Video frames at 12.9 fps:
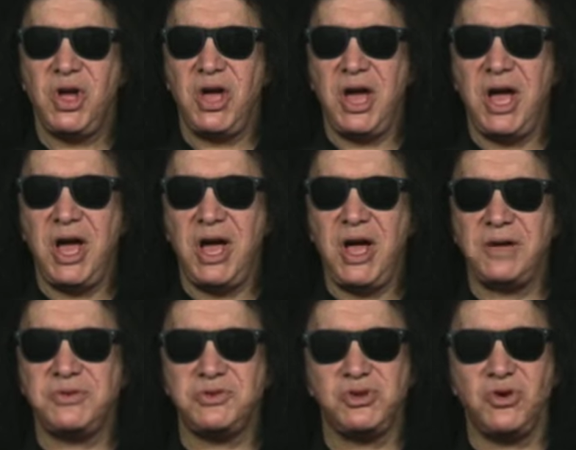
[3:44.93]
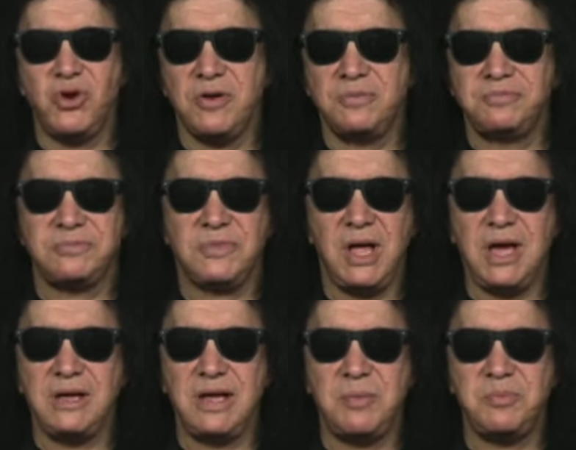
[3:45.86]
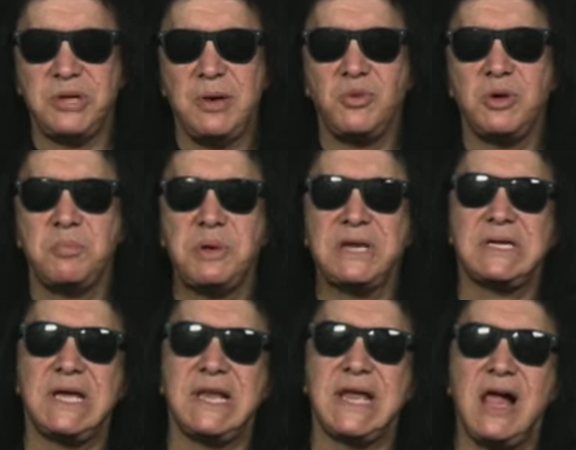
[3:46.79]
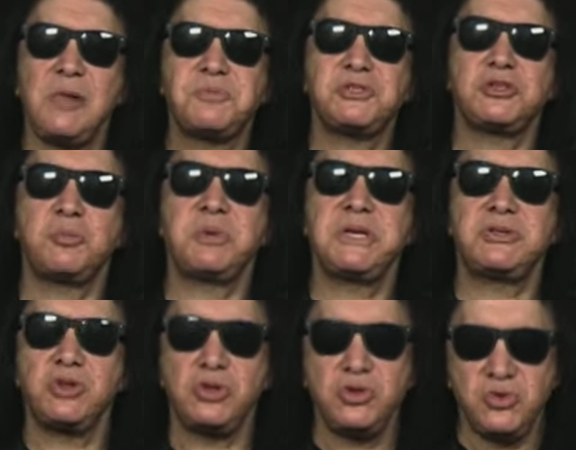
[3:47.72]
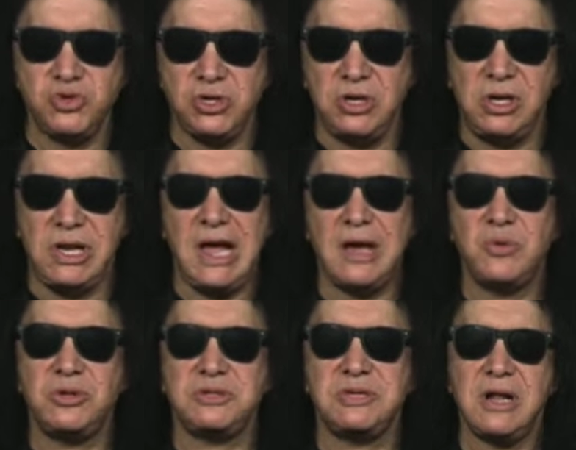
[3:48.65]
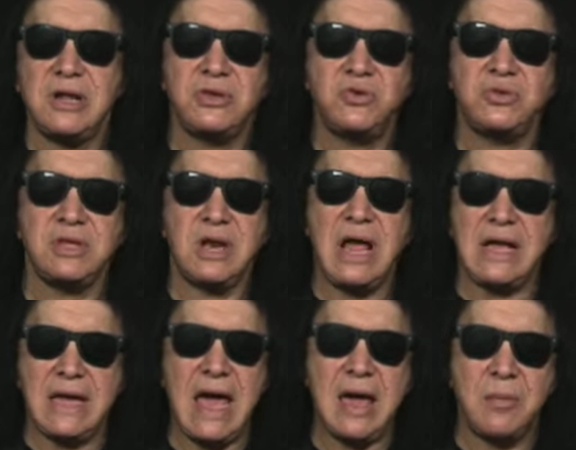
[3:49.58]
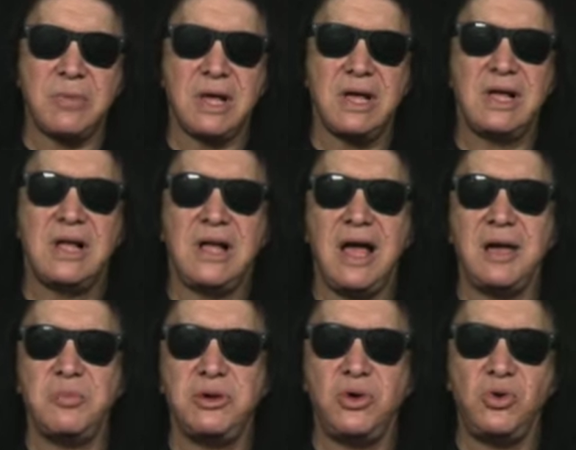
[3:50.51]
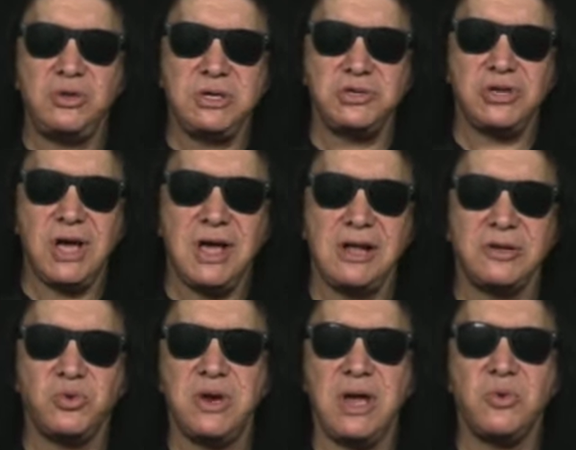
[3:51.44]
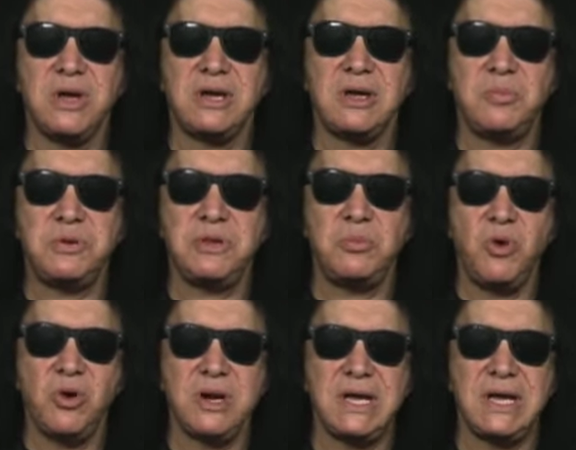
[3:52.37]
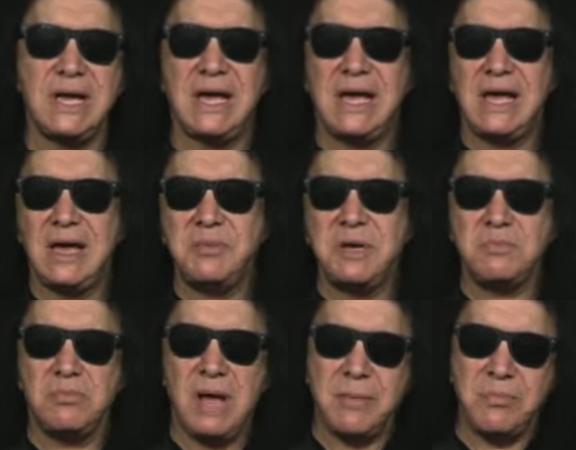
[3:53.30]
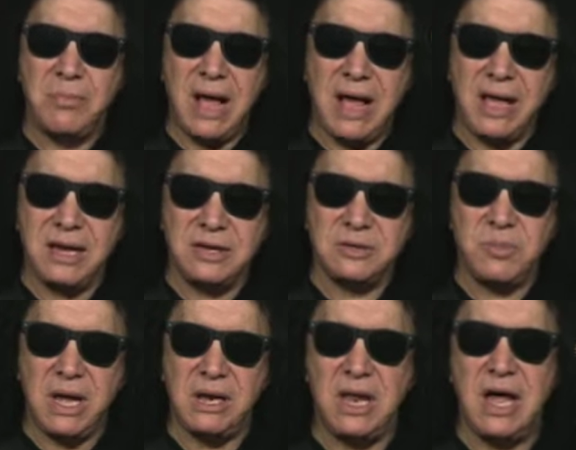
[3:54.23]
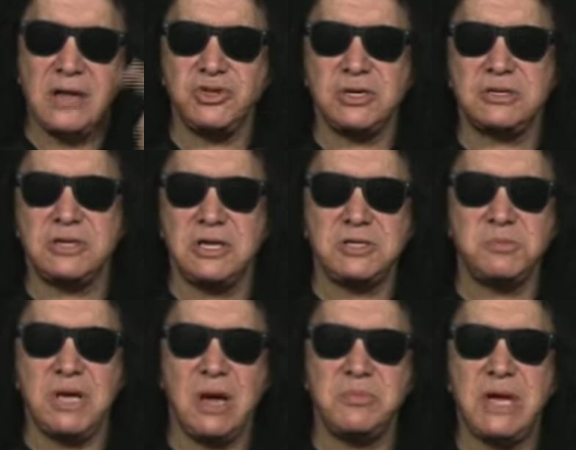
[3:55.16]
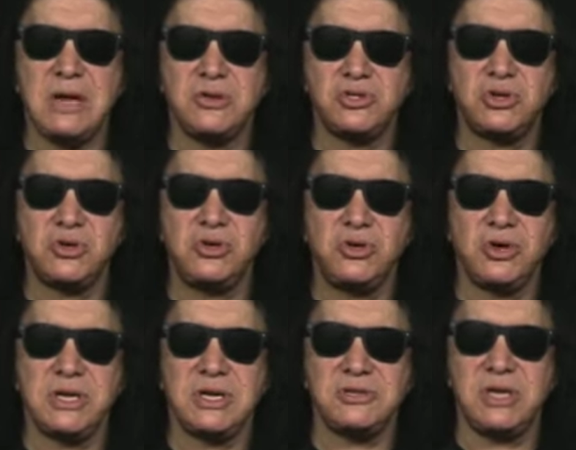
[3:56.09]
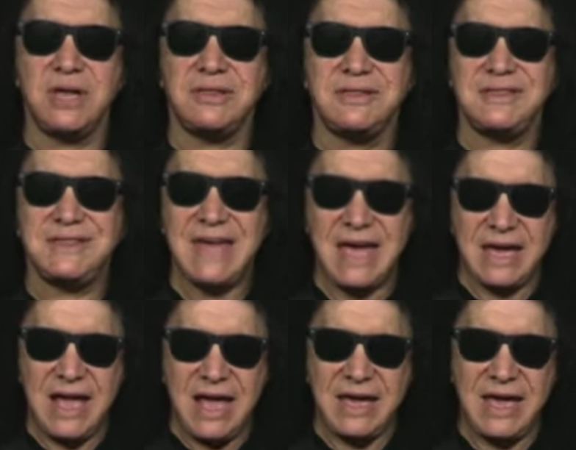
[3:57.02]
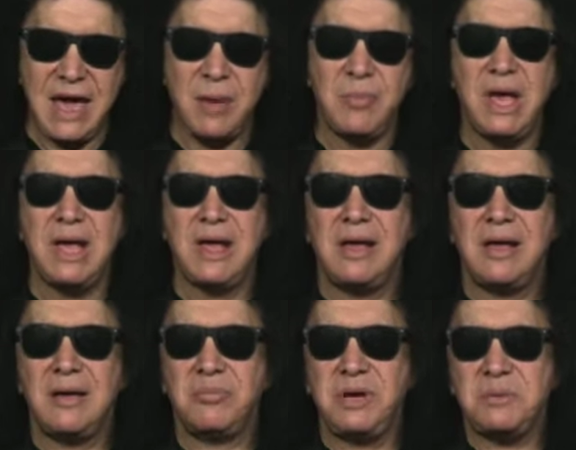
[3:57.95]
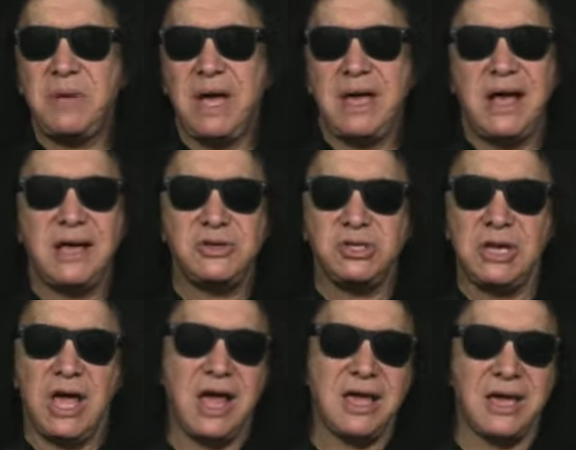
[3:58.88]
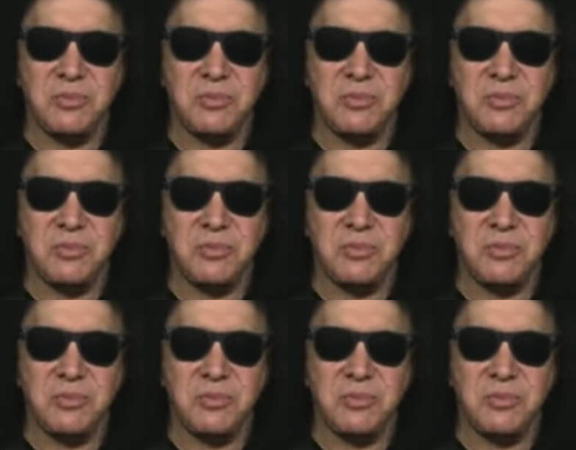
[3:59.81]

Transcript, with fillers: Uh, sure. but it helps to be delusional. I will tell you that I am. I'm an only child. When I wake up in the morning, I mean, my mind, my logic tells me I'm not as good looking as I think I am but my eyes lie.